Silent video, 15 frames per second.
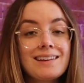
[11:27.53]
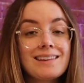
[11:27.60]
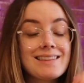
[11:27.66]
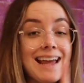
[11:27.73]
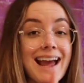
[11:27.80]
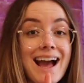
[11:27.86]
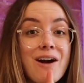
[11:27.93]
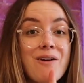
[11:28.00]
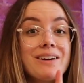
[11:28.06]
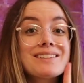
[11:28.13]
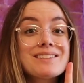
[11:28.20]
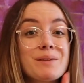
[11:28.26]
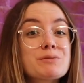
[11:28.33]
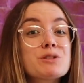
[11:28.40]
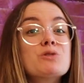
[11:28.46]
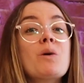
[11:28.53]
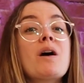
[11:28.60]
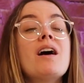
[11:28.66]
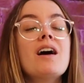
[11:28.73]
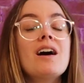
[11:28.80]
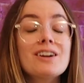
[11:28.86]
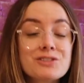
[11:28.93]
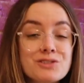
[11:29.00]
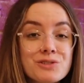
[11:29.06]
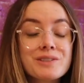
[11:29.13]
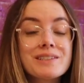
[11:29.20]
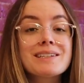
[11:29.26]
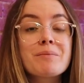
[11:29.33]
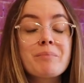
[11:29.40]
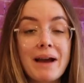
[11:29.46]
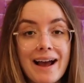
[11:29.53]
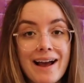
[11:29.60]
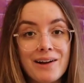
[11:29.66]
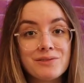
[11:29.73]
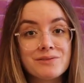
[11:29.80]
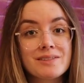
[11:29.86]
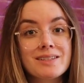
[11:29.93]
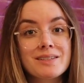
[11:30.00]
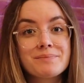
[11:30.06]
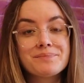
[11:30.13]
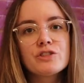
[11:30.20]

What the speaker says: Now it's up to £100.